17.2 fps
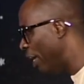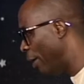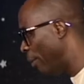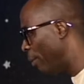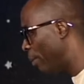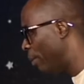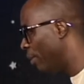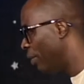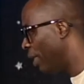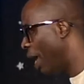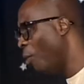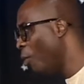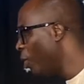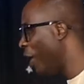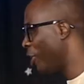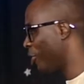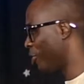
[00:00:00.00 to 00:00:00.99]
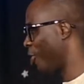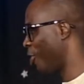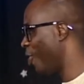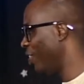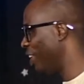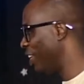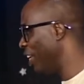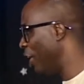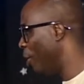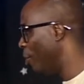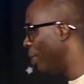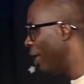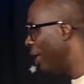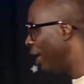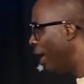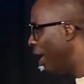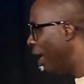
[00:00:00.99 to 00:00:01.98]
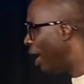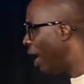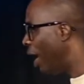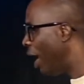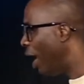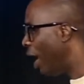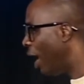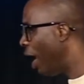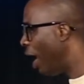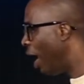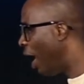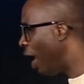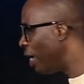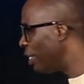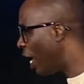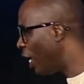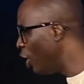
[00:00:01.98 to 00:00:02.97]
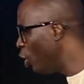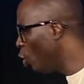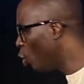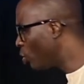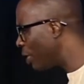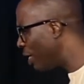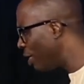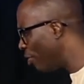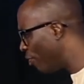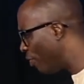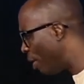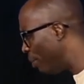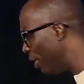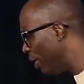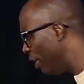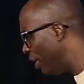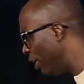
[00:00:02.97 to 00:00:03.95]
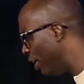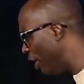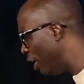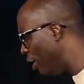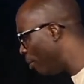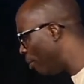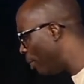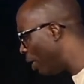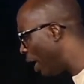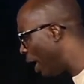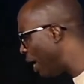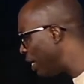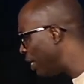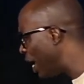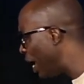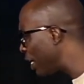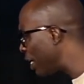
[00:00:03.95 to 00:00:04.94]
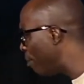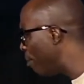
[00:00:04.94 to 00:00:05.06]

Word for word: name. I would like to call the name. And I looked at the family name and I